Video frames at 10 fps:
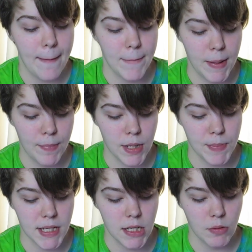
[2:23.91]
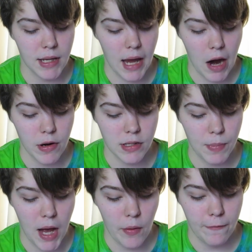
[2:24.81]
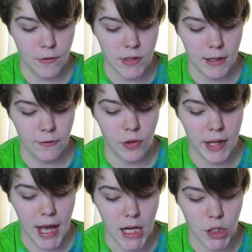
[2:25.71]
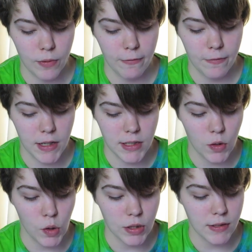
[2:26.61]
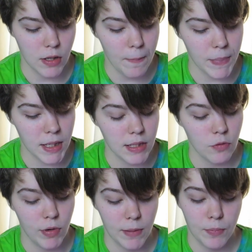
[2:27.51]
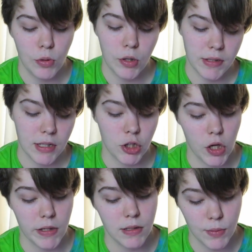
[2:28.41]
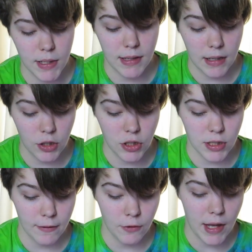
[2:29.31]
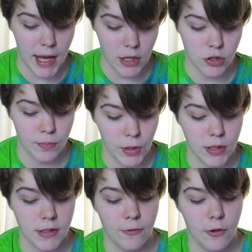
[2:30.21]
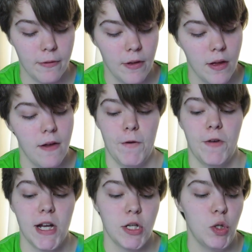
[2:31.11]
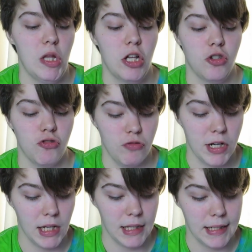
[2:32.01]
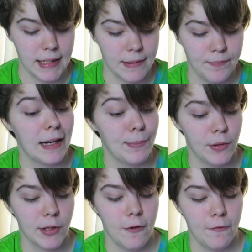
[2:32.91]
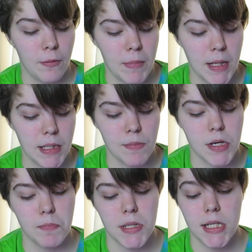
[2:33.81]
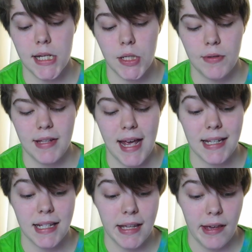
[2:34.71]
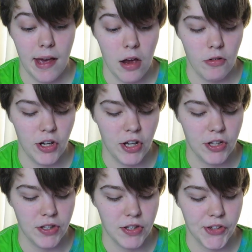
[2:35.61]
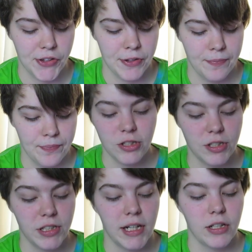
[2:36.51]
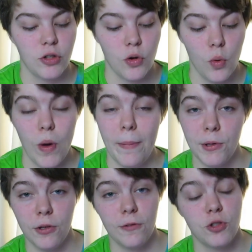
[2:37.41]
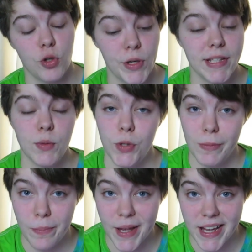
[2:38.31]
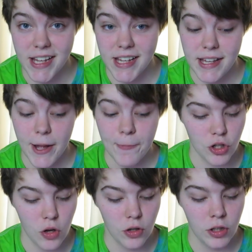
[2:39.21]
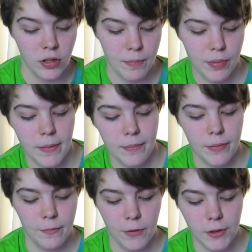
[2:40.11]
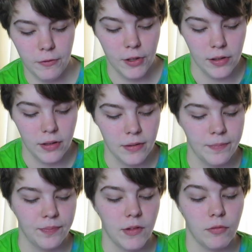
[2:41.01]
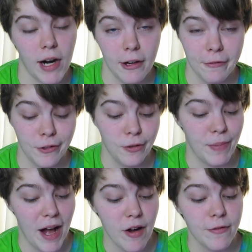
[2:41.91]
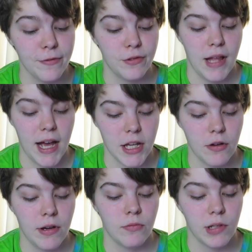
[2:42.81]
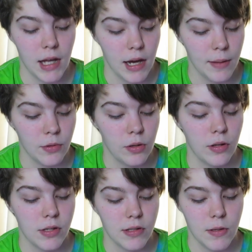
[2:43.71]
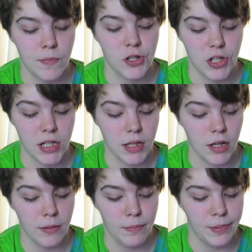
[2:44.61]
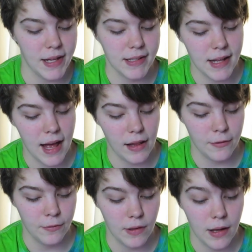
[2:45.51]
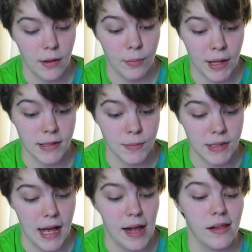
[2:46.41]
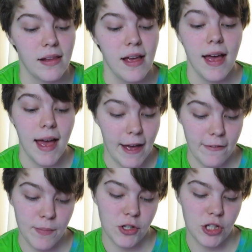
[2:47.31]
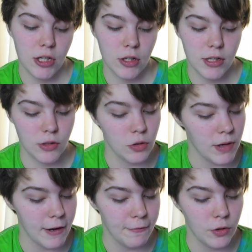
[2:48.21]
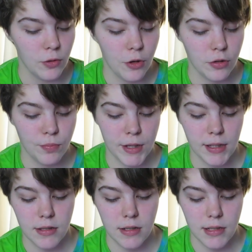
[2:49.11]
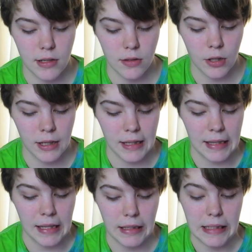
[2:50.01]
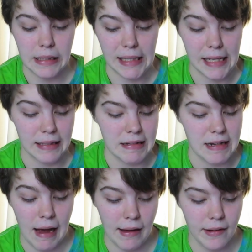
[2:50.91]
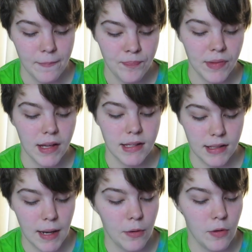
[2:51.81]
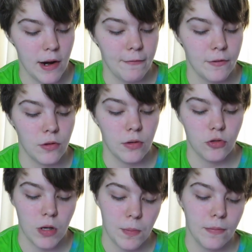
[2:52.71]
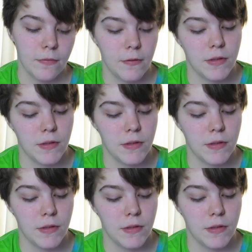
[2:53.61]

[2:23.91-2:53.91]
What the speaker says: Meat, bread, potato and carrots, power food to give you the edge when fighting hordes of zombies. Red Bull because they're chocolate sweets, energy to give you the extra buzz for a lifetime adrenaline. I'd probably go for meat, bread, potatoes and carrots. Question 9. Your weapon of choice would be shotgun, pump and full of lead. Rifle, powerful, accurate and reliable. Submachine gun, blast them to hell. Heavy machine gun, assault rifle, those brainless and dead are gonna eat lead and die. Sniper rifle, dropping